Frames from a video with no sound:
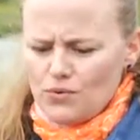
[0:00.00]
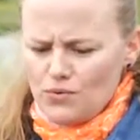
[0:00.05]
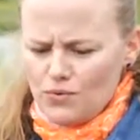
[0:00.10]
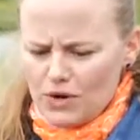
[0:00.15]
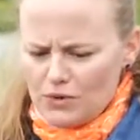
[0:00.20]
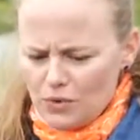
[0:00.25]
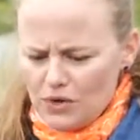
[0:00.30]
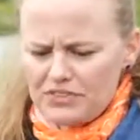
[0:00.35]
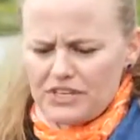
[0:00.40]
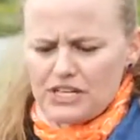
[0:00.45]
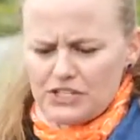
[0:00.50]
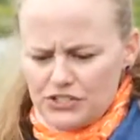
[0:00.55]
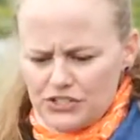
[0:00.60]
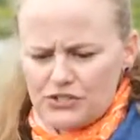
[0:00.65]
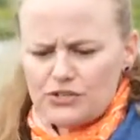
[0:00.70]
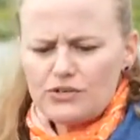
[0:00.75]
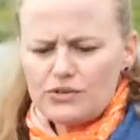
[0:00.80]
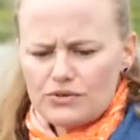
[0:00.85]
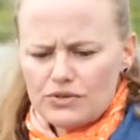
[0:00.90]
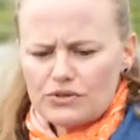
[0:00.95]
and what they
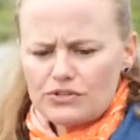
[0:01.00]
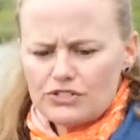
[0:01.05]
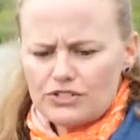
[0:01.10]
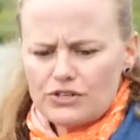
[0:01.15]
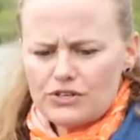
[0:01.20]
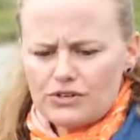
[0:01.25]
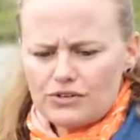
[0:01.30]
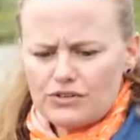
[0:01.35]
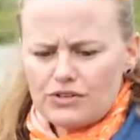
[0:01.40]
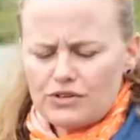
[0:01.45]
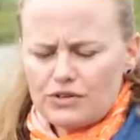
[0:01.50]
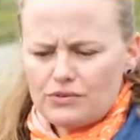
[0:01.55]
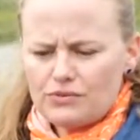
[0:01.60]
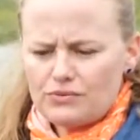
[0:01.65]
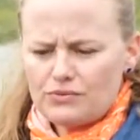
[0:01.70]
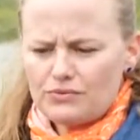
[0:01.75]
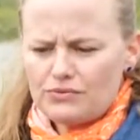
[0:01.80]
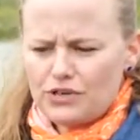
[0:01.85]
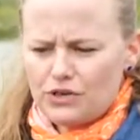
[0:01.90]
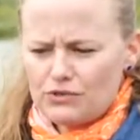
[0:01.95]
do,
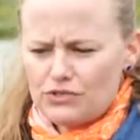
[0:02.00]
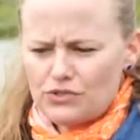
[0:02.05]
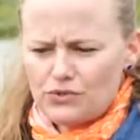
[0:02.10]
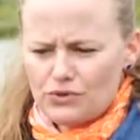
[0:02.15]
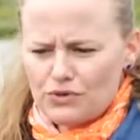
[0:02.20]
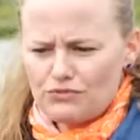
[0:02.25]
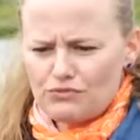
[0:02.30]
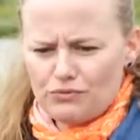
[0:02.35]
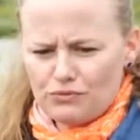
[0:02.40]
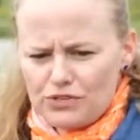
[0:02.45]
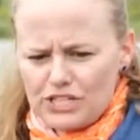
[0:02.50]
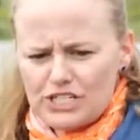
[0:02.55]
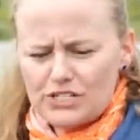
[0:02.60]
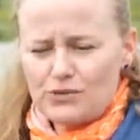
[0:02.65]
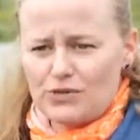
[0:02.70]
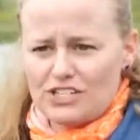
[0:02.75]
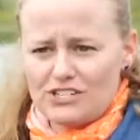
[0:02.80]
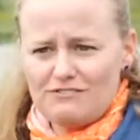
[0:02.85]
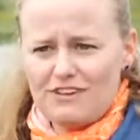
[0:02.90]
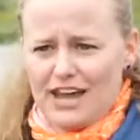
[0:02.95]
they're sort of
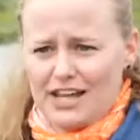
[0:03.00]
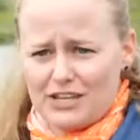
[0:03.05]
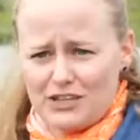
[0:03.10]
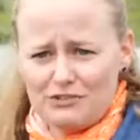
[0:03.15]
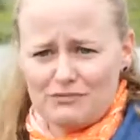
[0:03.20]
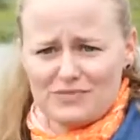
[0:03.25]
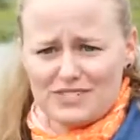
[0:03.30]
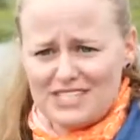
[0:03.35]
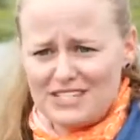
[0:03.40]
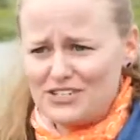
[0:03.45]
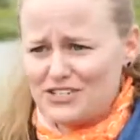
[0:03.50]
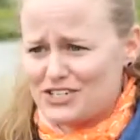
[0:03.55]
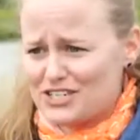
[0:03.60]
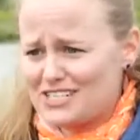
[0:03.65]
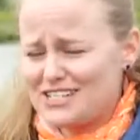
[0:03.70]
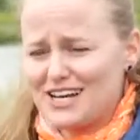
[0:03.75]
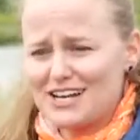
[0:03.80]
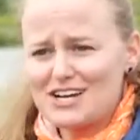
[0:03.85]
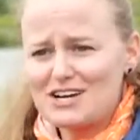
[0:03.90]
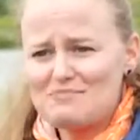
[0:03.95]
resource vacuums. They just
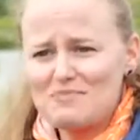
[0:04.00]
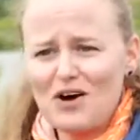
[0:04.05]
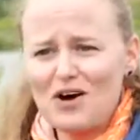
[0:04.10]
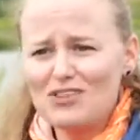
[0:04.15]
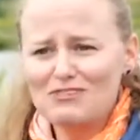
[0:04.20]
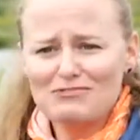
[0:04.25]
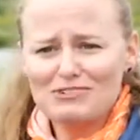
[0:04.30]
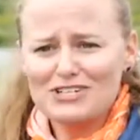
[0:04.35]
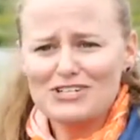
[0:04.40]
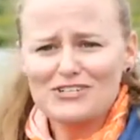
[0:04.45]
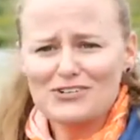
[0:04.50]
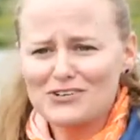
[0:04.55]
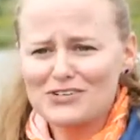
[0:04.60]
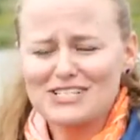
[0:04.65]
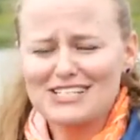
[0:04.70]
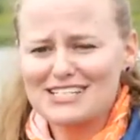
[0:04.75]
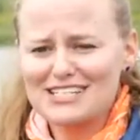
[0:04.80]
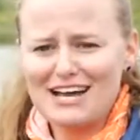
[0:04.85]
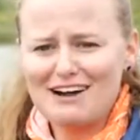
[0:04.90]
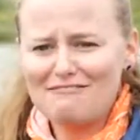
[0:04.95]
suck up all the
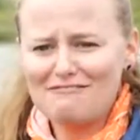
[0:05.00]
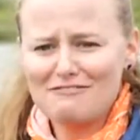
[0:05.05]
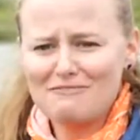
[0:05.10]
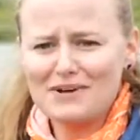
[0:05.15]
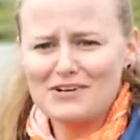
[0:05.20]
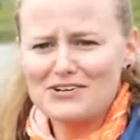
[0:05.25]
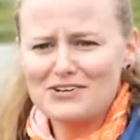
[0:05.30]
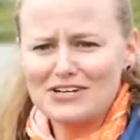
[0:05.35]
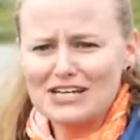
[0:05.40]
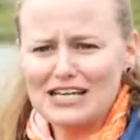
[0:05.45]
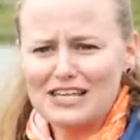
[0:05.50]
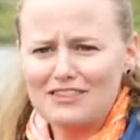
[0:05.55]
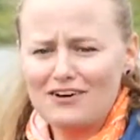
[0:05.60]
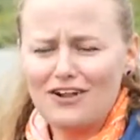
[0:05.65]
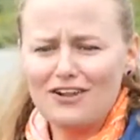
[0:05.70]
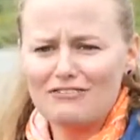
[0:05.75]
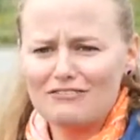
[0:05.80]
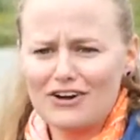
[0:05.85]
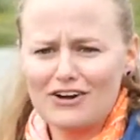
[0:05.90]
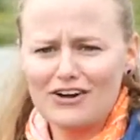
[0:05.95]
resources out from underneath
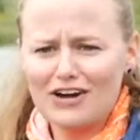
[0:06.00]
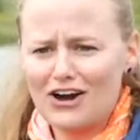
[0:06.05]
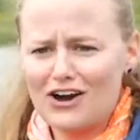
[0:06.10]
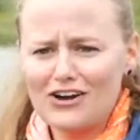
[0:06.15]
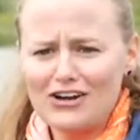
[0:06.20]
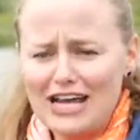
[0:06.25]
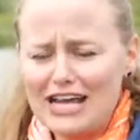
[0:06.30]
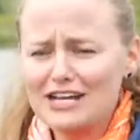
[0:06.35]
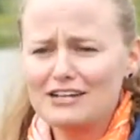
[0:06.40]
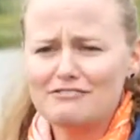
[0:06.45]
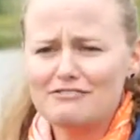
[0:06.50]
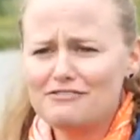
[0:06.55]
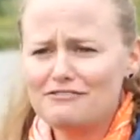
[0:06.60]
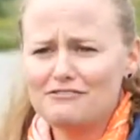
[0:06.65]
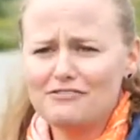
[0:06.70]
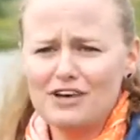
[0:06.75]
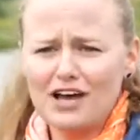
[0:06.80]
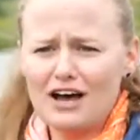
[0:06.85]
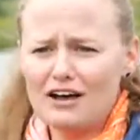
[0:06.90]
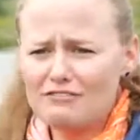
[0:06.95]
all of our native
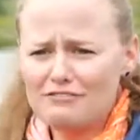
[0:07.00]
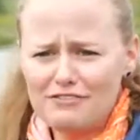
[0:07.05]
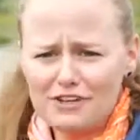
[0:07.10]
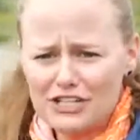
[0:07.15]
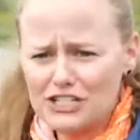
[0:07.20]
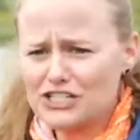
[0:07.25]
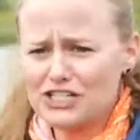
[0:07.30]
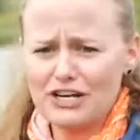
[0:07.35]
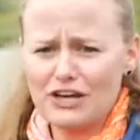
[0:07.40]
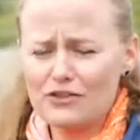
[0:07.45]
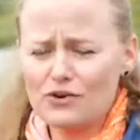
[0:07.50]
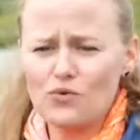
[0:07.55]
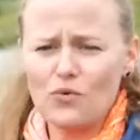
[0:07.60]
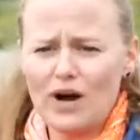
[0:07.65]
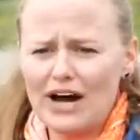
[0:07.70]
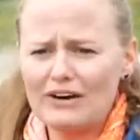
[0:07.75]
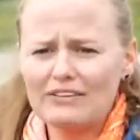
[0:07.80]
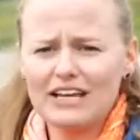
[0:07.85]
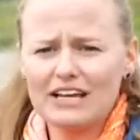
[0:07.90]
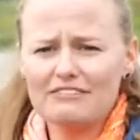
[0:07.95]
fish and other
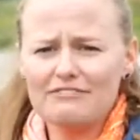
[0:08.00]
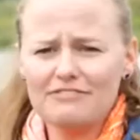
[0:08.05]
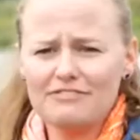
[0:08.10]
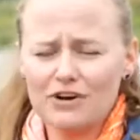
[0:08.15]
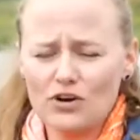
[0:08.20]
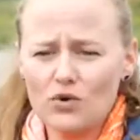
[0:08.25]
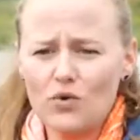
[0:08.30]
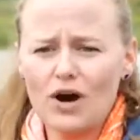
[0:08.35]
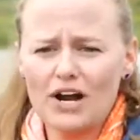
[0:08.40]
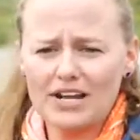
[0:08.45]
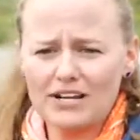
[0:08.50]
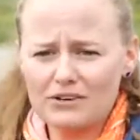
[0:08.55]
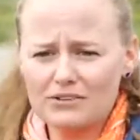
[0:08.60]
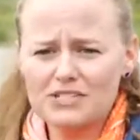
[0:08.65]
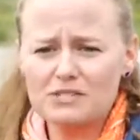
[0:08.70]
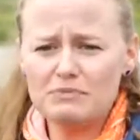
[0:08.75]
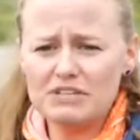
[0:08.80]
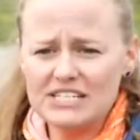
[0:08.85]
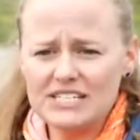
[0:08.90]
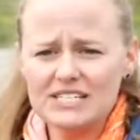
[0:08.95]
wildlife aquatic
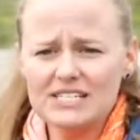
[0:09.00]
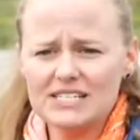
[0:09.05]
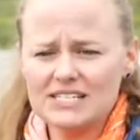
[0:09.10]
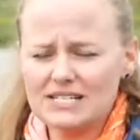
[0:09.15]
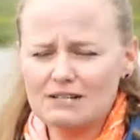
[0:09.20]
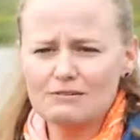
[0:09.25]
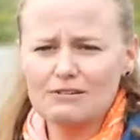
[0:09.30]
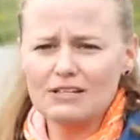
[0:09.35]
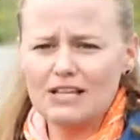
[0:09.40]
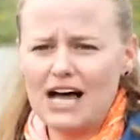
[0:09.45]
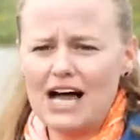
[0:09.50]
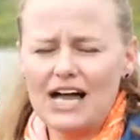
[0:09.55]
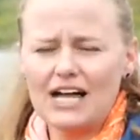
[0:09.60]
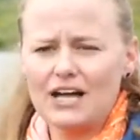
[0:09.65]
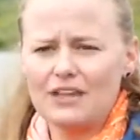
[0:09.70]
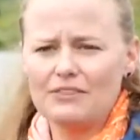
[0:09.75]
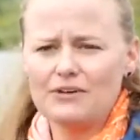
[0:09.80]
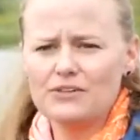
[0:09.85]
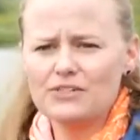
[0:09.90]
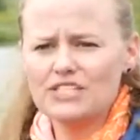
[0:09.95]
species that rely
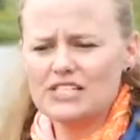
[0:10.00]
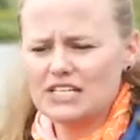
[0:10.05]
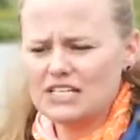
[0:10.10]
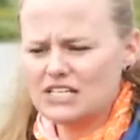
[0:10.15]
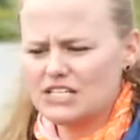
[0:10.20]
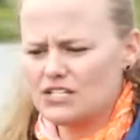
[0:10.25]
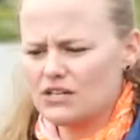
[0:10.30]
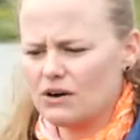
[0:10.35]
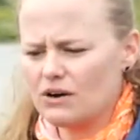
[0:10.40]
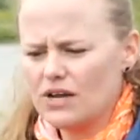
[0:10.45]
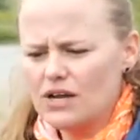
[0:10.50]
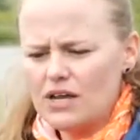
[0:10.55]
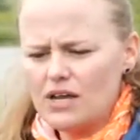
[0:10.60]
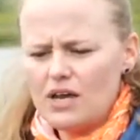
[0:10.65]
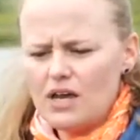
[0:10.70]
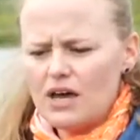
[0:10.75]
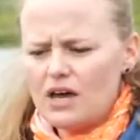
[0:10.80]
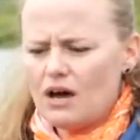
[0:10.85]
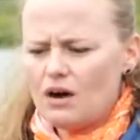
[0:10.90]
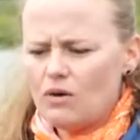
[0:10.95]
on those things. So
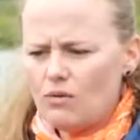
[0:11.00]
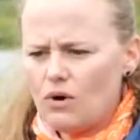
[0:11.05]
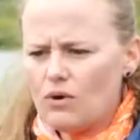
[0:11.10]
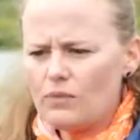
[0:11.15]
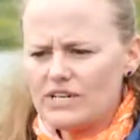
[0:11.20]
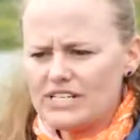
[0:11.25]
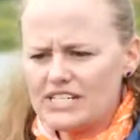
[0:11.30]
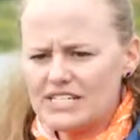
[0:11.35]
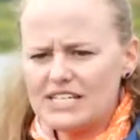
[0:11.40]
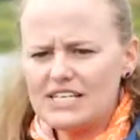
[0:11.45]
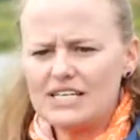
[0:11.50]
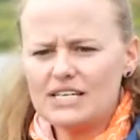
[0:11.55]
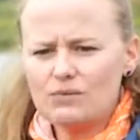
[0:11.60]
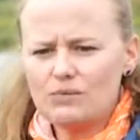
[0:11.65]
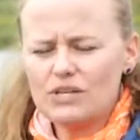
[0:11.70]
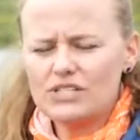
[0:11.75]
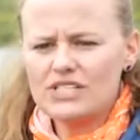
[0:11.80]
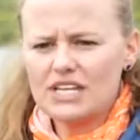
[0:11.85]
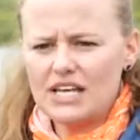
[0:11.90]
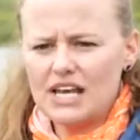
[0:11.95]
what we see
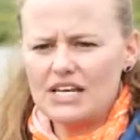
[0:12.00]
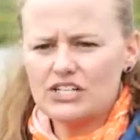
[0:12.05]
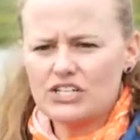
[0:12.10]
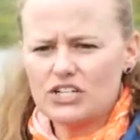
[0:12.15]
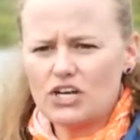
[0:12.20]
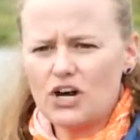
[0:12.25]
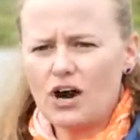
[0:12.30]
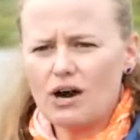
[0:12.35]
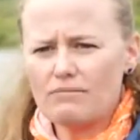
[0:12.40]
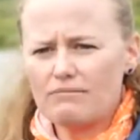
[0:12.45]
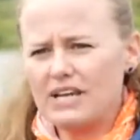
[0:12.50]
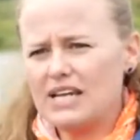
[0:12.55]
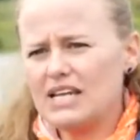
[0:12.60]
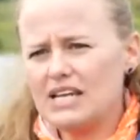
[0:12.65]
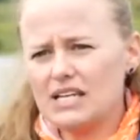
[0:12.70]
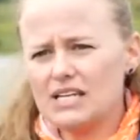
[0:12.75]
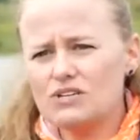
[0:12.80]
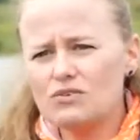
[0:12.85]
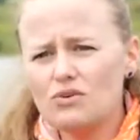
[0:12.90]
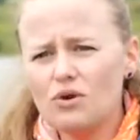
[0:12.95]
once Asian carp make it
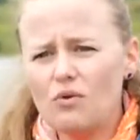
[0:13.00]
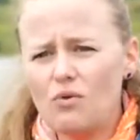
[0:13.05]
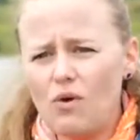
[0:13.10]
into a